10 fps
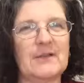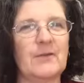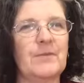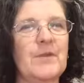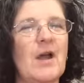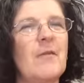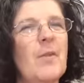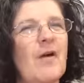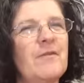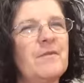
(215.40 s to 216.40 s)
So
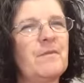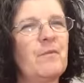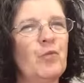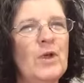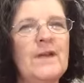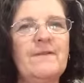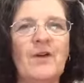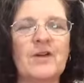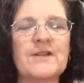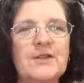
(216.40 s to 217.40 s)
I've really
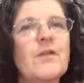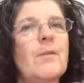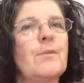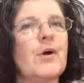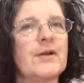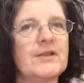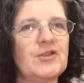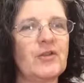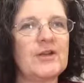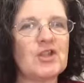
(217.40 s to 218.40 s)
focused on the body
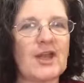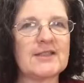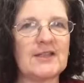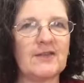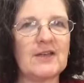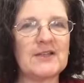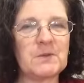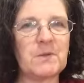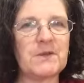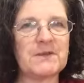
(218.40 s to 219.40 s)
stretch activities
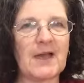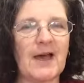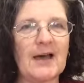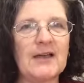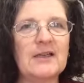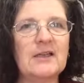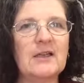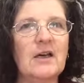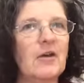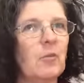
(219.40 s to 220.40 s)
with this card.
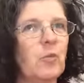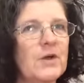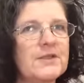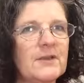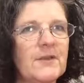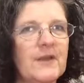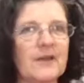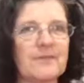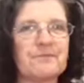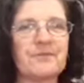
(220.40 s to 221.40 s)
What do you think?